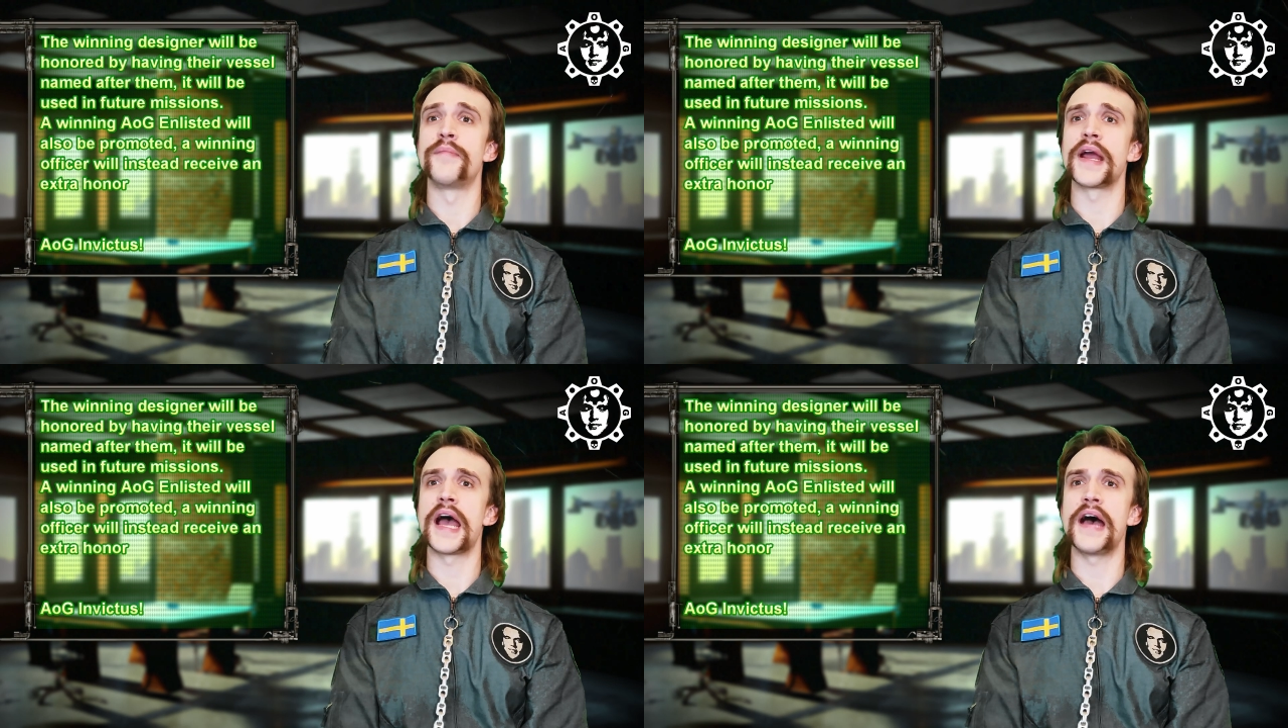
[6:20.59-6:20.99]

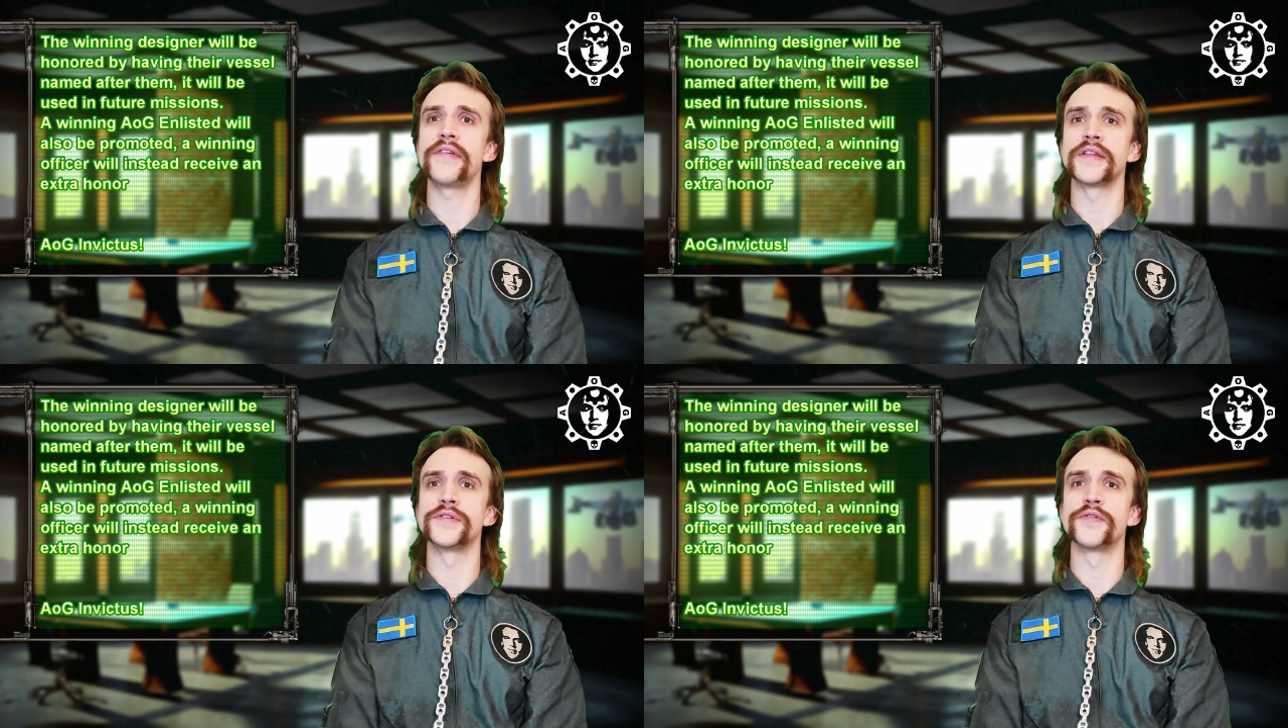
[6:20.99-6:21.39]
by
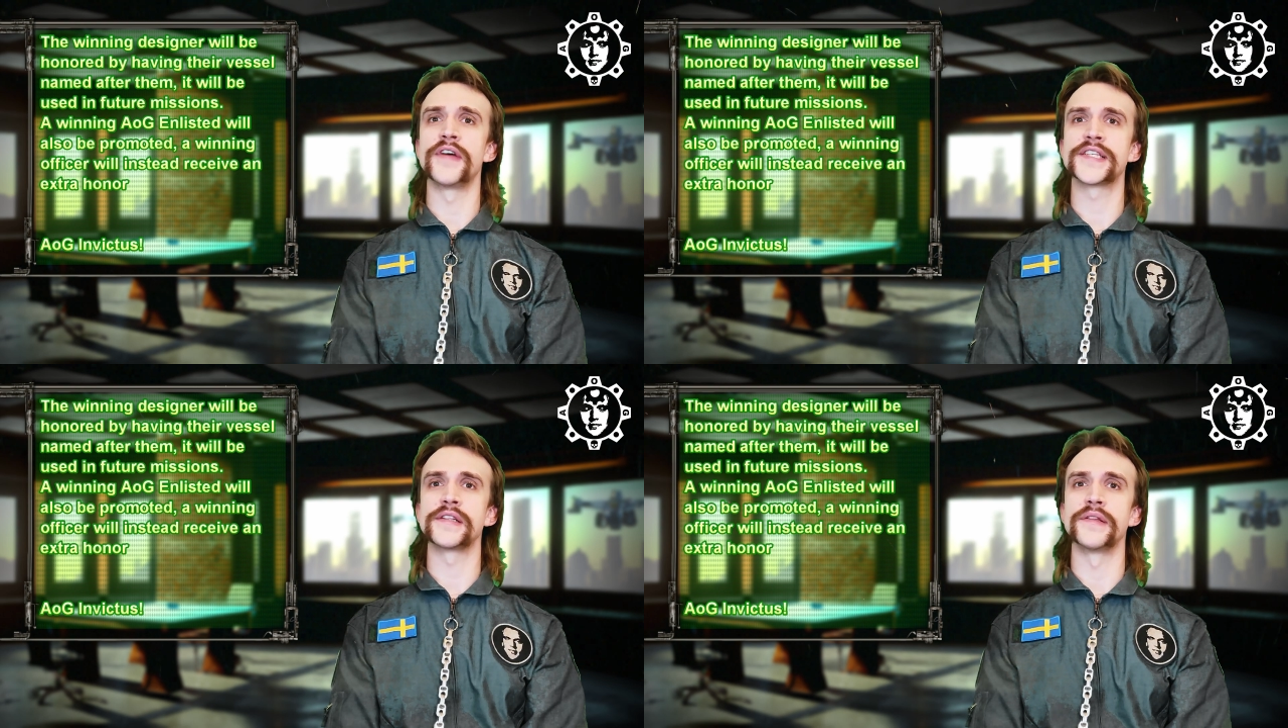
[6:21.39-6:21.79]
having their
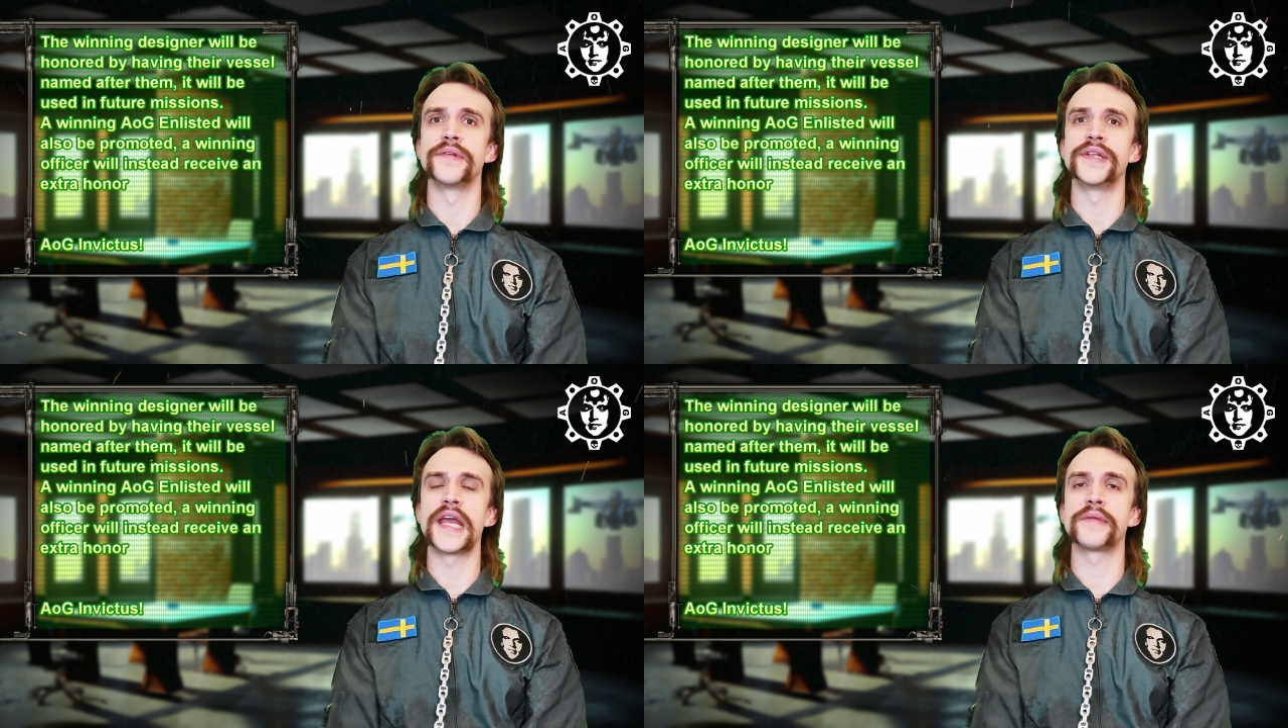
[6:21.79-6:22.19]
vessel
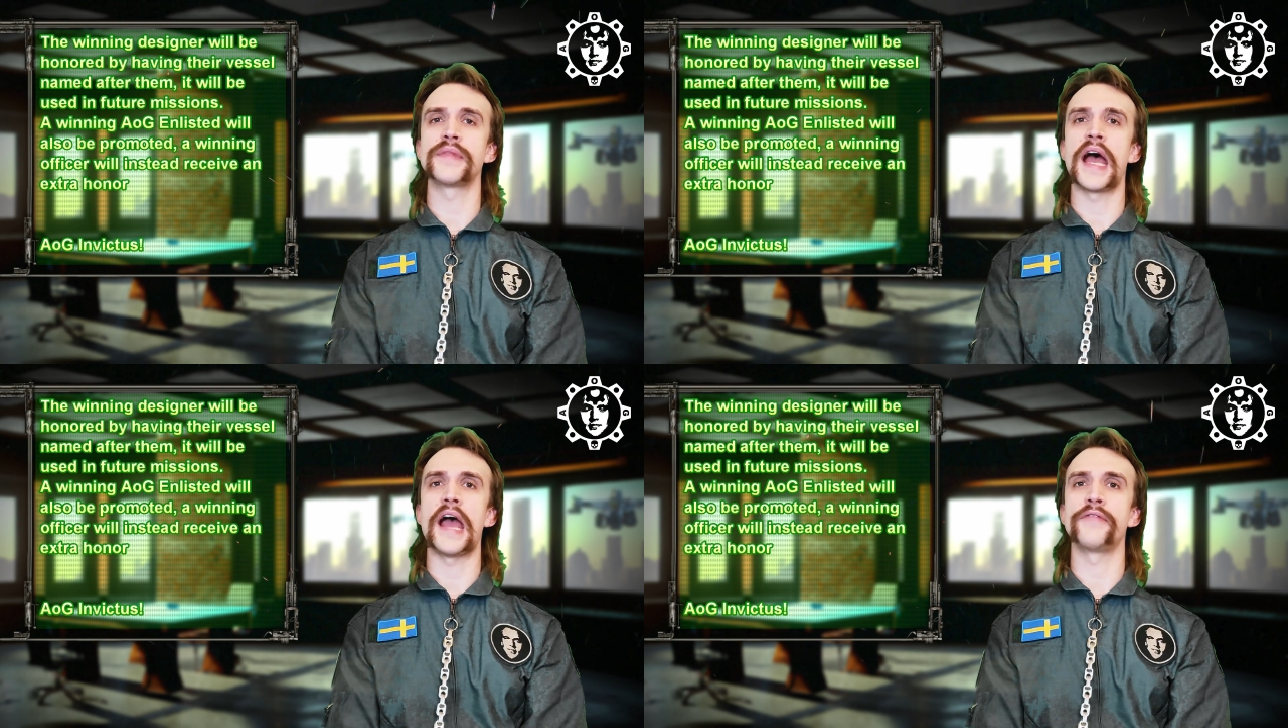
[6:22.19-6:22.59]

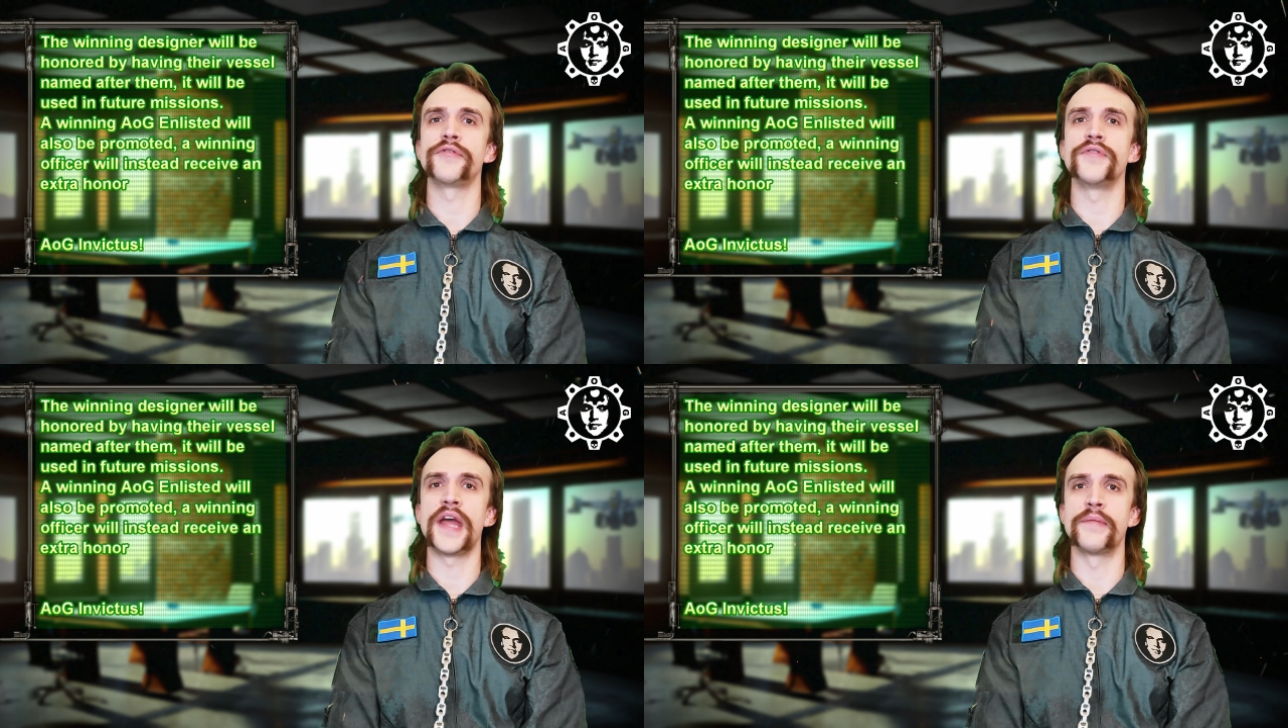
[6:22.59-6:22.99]
named
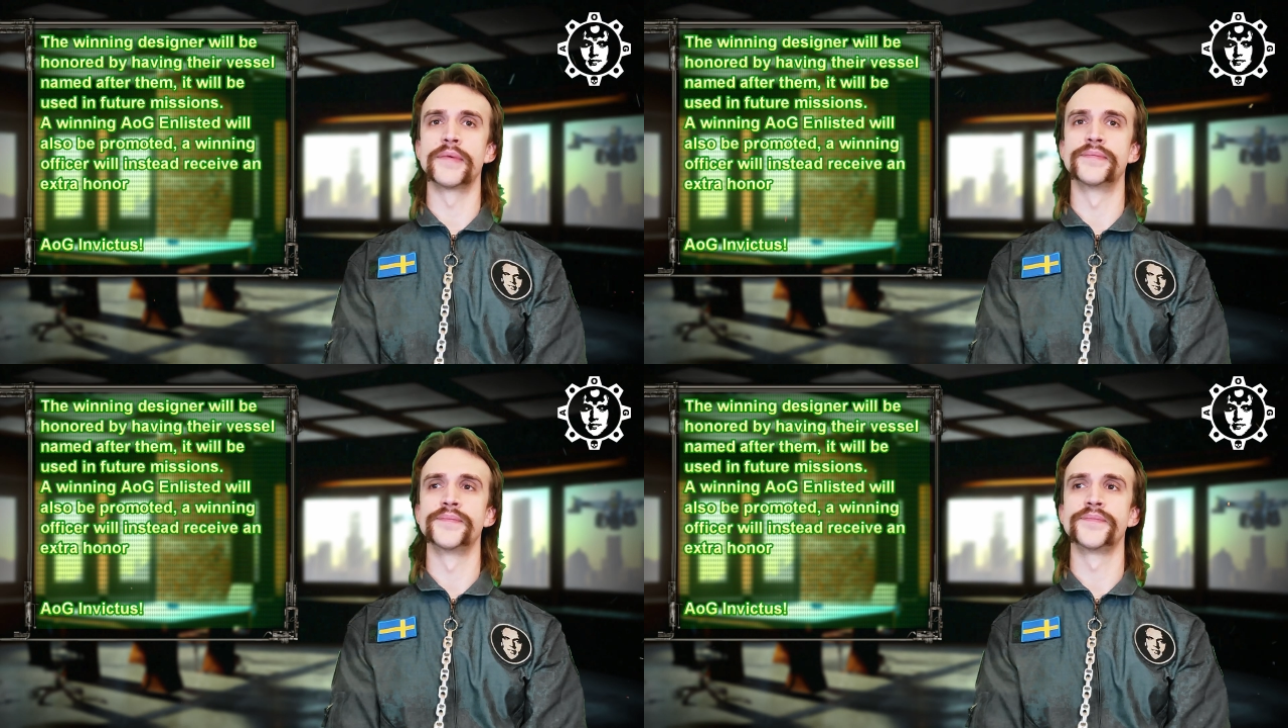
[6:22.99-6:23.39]
after them.